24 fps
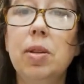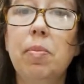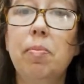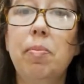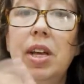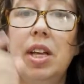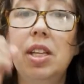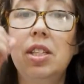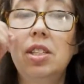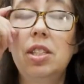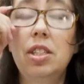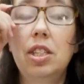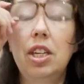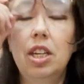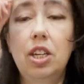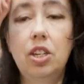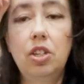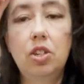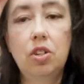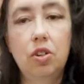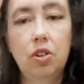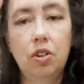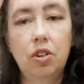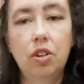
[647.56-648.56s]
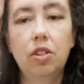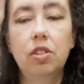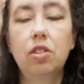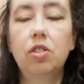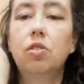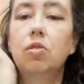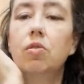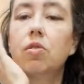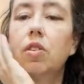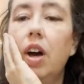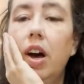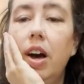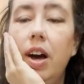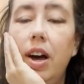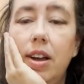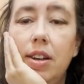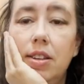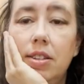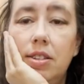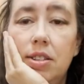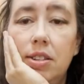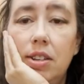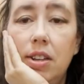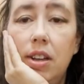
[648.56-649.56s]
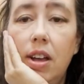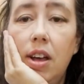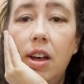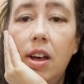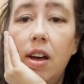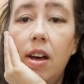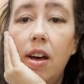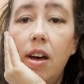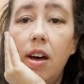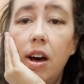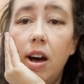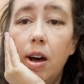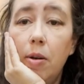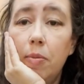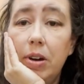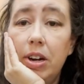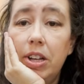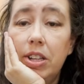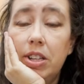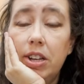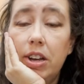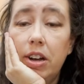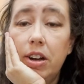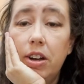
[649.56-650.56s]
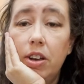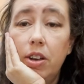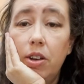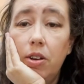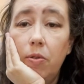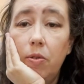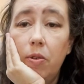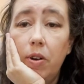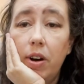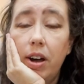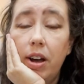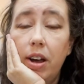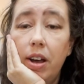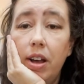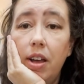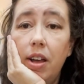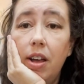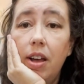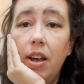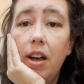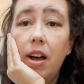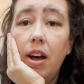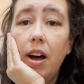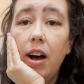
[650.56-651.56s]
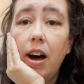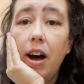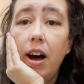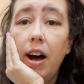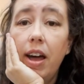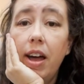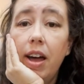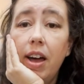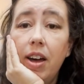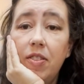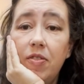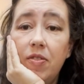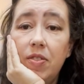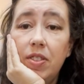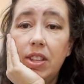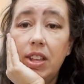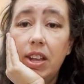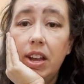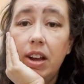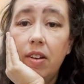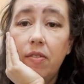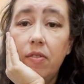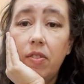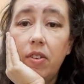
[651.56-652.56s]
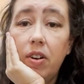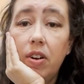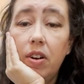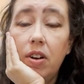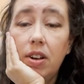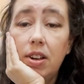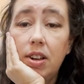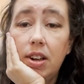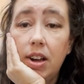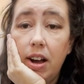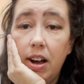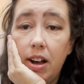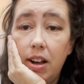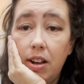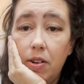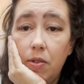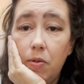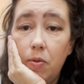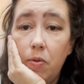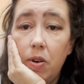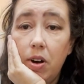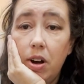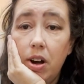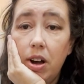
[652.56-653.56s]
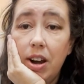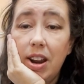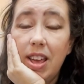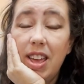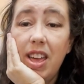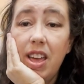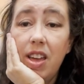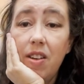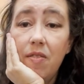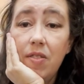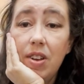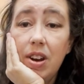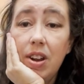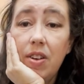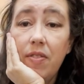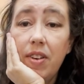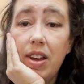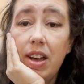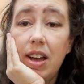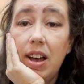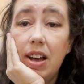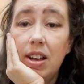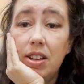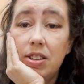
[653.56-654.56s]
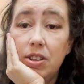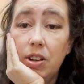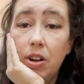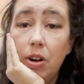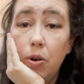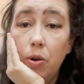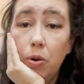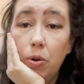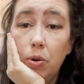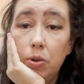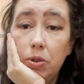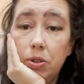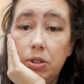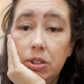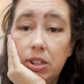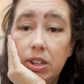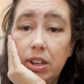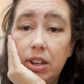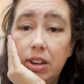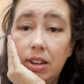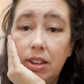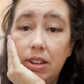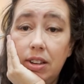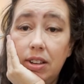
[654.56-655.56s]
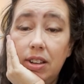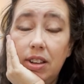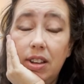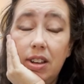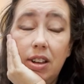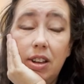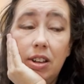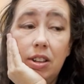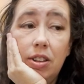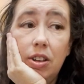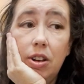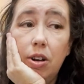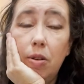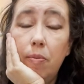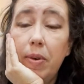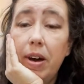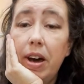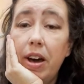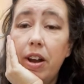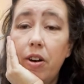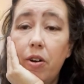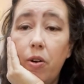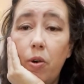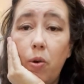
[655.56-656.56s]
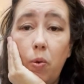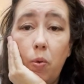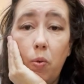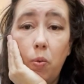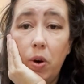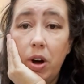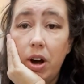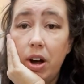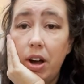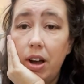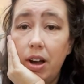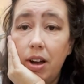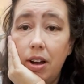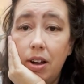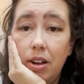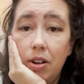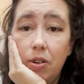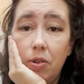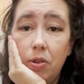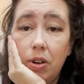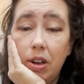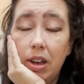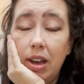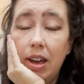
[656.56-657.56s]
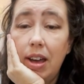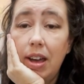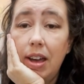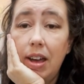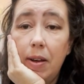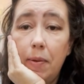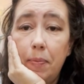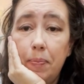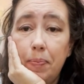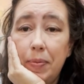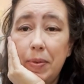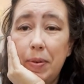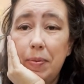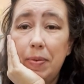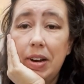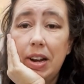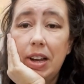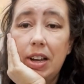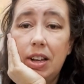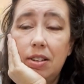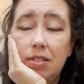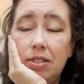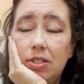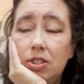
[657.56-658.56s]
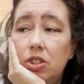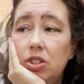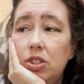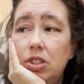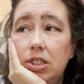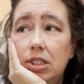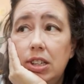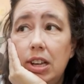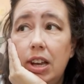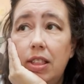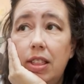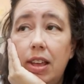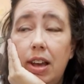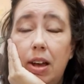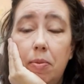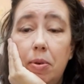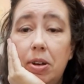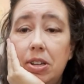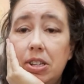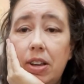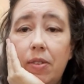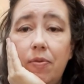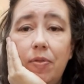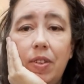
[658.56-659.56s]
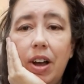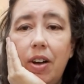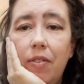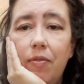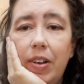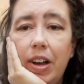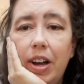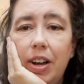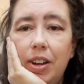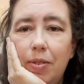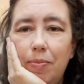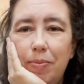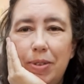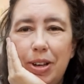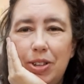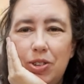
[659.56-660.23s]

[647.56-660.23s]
men's t-shirts. You guys, I'm going to tell you what, I have never gotten one, even if it has holes in it, no matter what, okay? I mean, I shouldn't say that because I've not found them like